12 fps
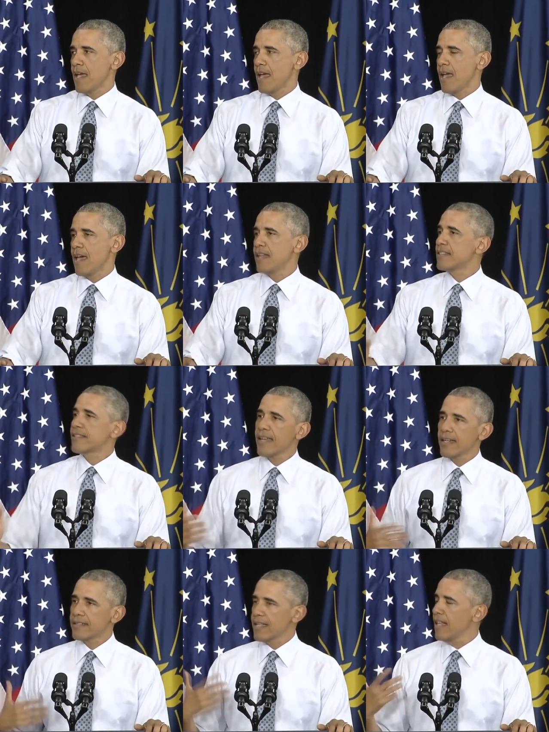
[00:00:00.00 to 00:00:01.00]
And
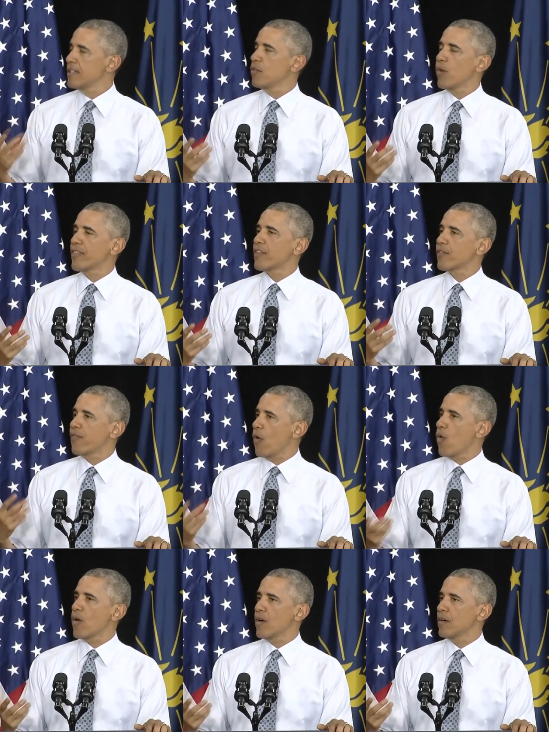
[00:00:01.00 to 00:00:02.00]
instead of telling you what they're
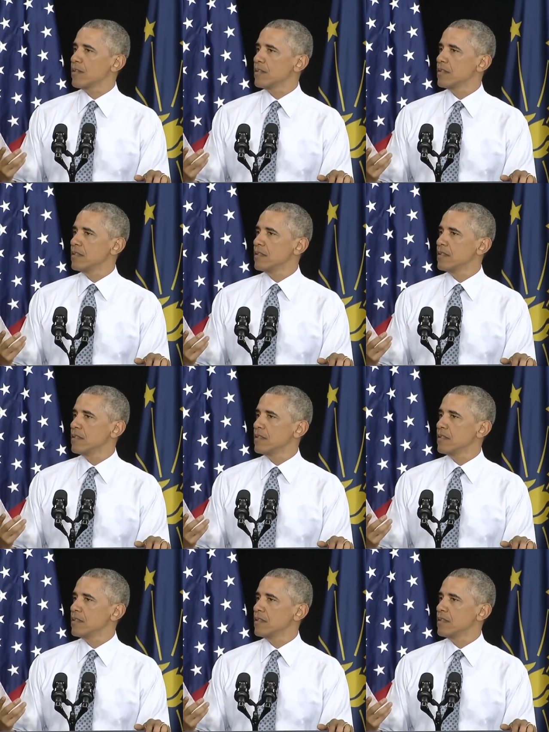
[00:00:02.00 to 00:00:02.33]
for,